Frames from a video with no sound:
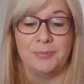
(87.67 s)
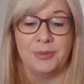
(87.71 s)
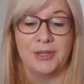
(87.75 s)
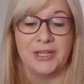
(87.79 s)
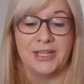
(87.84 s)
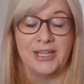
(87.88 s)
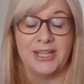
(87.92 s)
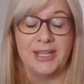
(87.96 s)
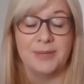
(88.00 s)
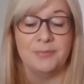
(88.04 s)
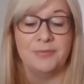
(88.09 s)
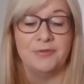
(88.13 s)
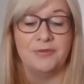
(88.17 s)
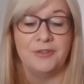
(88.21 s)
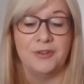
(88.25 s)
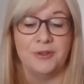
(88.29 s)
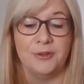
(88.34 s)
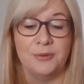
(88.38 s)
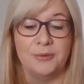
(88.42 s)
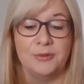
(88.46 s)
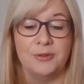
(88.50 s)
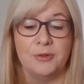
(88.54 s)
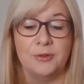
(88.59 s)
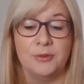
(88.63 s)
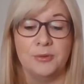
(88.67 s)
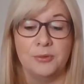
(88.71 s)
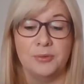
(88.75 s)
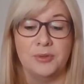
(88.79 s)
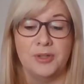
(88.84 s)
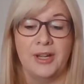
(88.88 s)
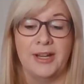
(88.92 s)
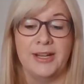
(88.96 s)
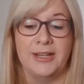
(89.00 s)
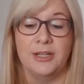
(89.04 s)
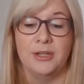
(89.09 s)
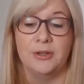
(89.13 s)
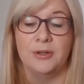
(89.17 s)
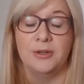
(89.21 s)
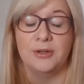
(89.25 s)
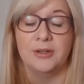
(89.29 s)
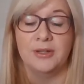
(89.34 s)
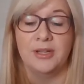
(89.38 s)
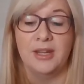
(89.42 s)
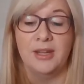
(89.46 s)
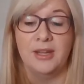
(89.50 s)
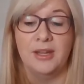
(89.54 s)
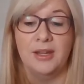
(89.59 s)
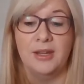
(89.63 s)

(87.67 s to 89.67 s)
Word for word: bringing him food all night long.